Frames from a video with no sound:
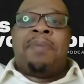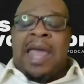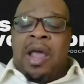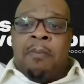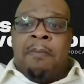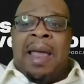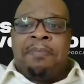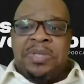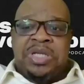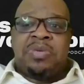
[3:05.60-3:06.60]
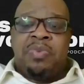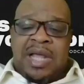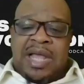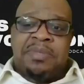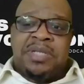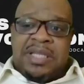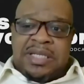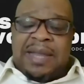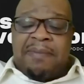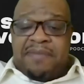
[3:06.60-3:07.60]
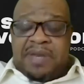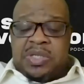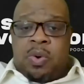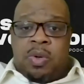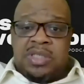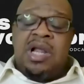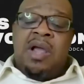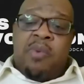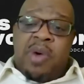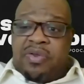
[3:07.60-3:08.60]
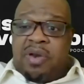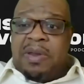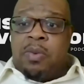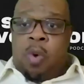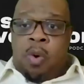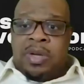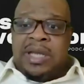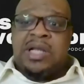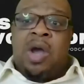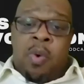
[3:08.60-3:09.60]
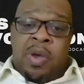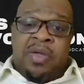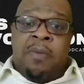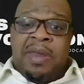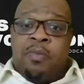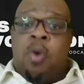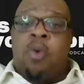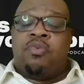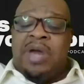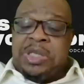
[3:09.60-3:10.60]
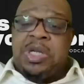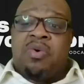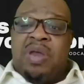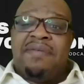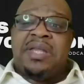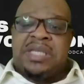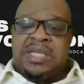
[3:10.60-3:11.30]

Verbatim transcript: But I, my position when it comes to this type of discourse, whether it be wokeness or whether it be woke racial grievance